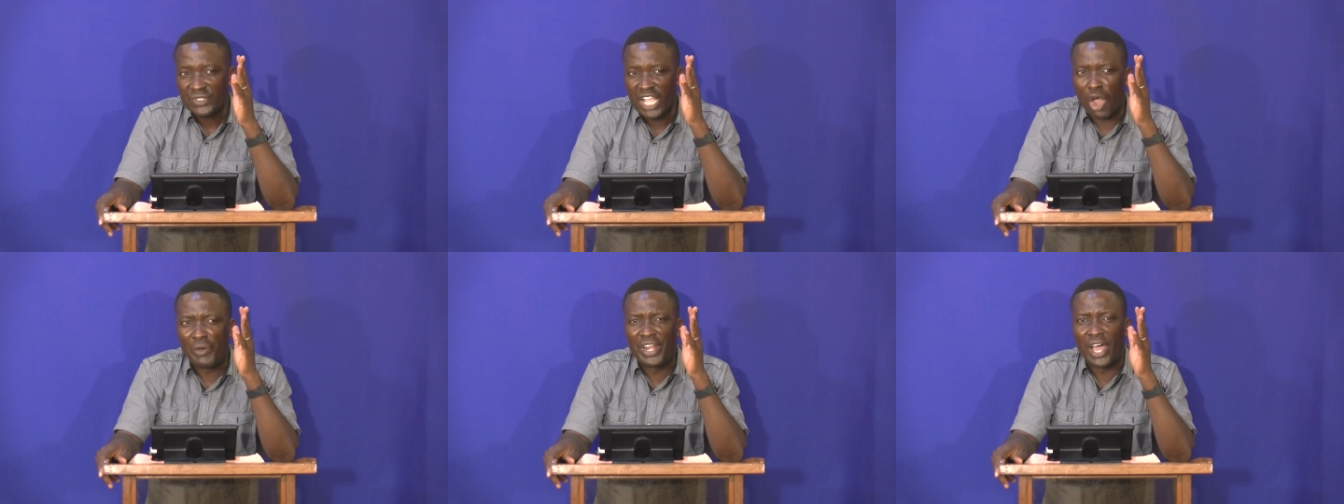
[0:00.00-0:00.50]

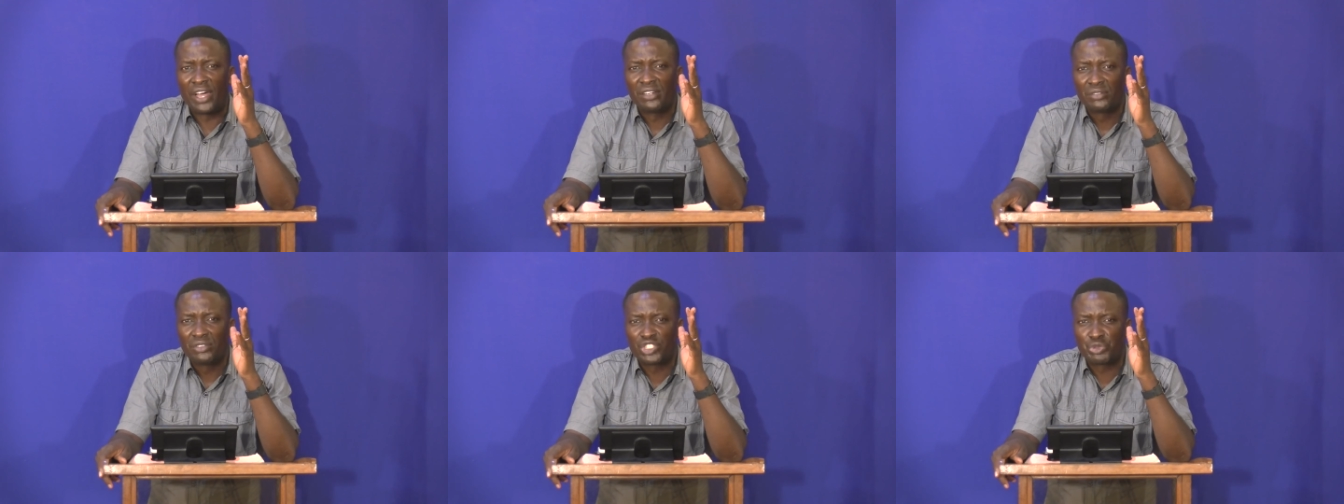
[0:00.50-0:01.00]
I want
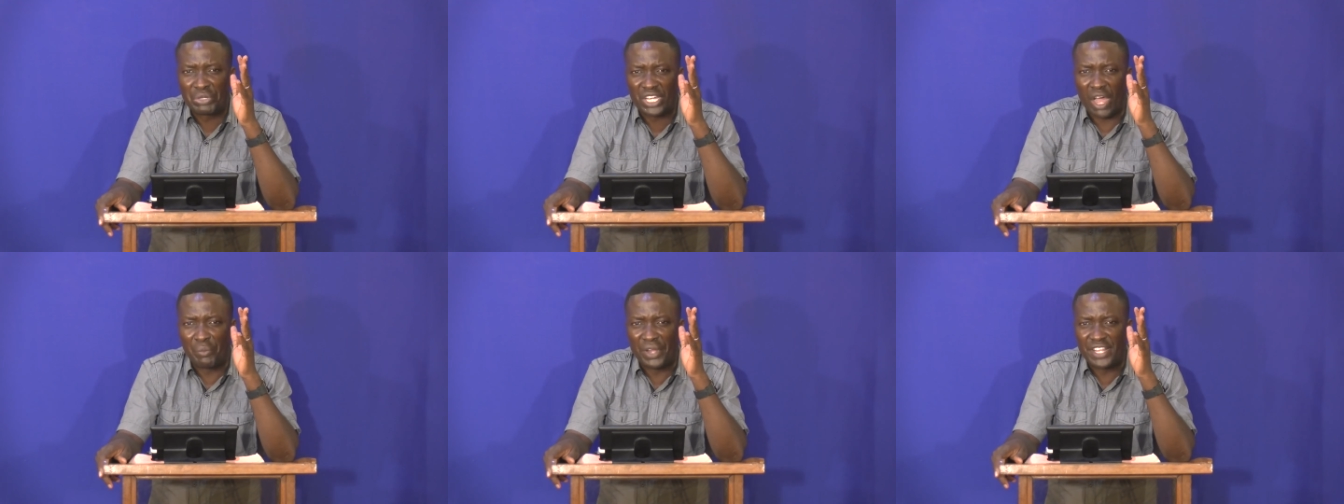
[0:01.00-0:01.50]
to speak
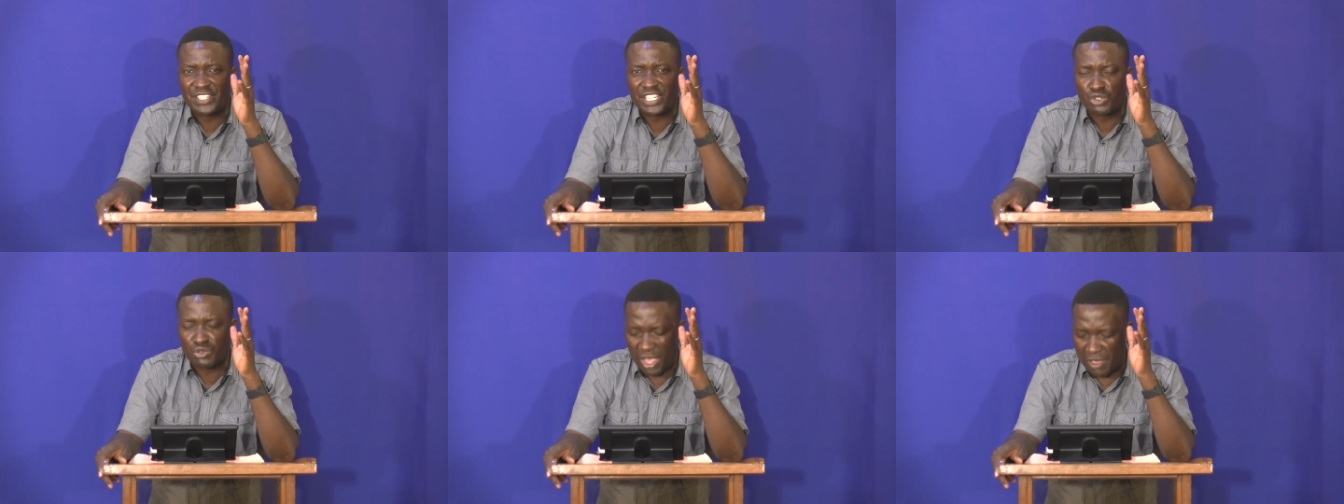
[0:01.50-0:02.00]
a
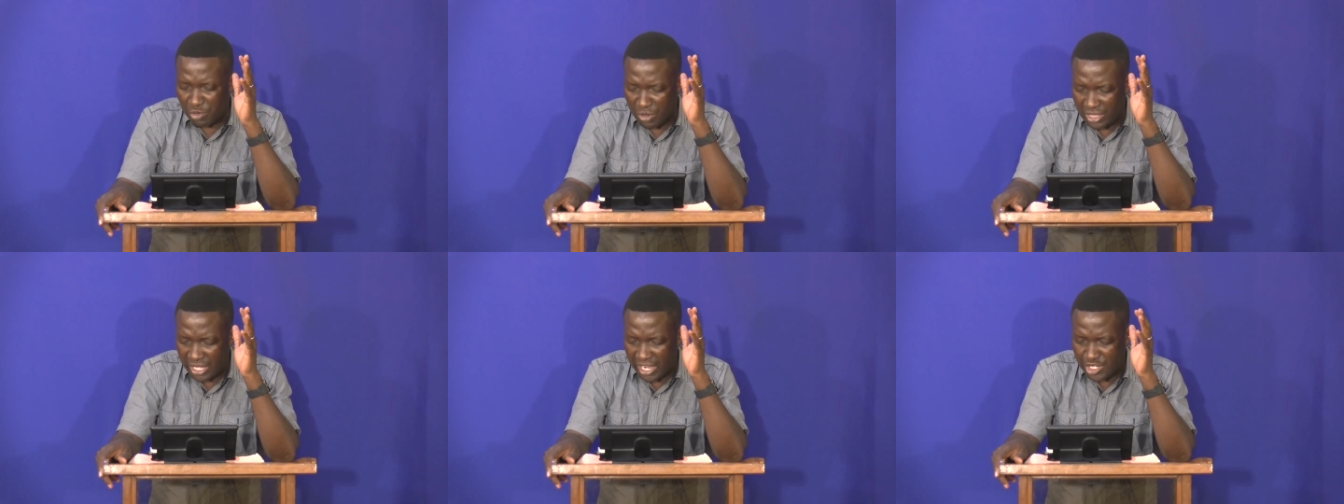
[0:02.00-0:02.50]
blessing to
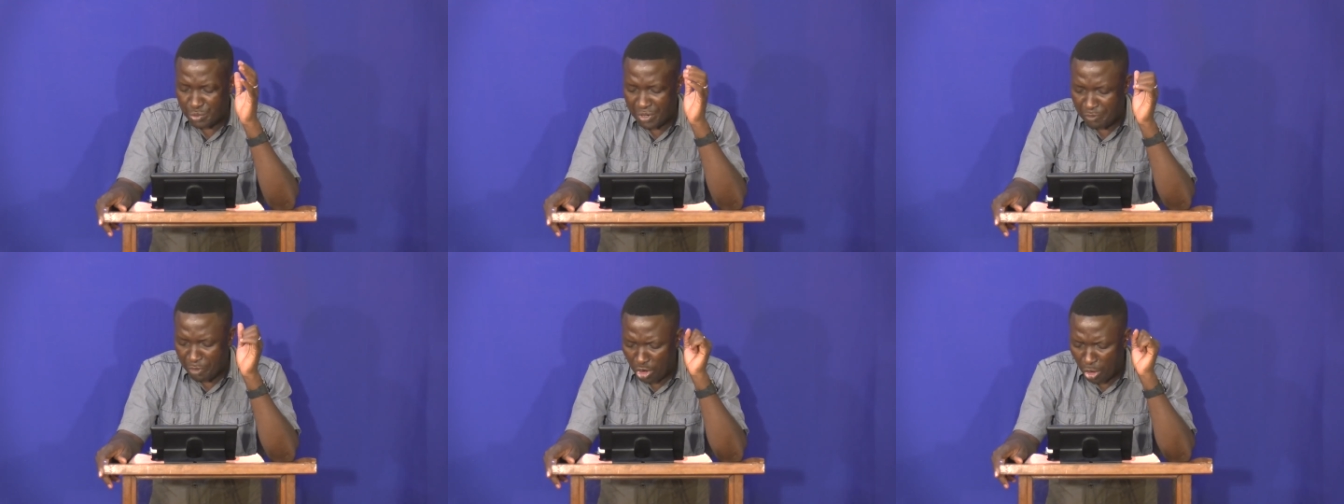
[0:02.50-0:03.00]
everyone that has been
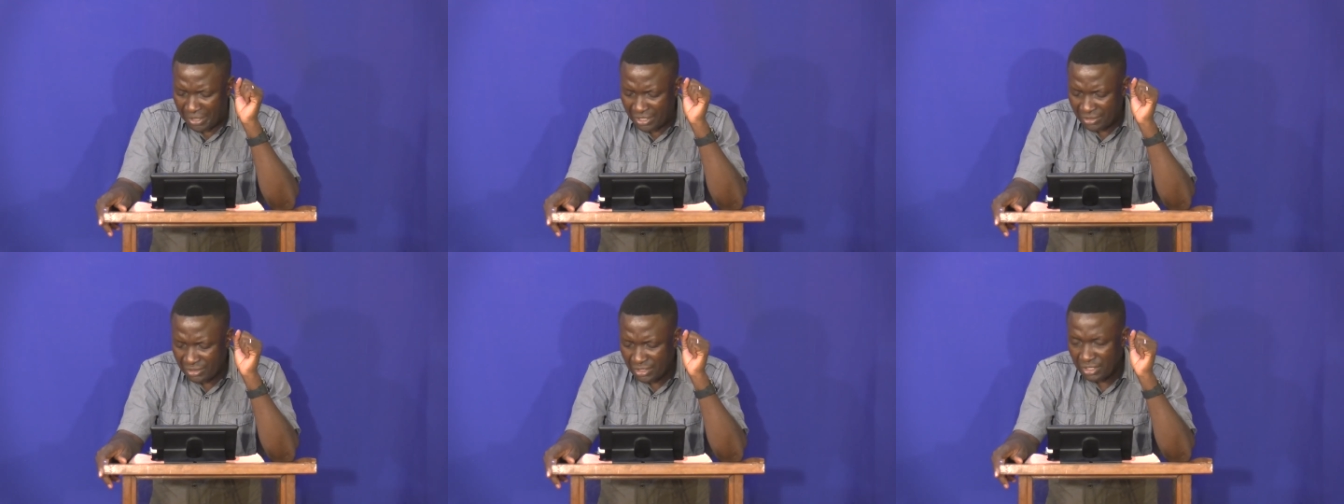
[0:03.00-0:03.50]
following.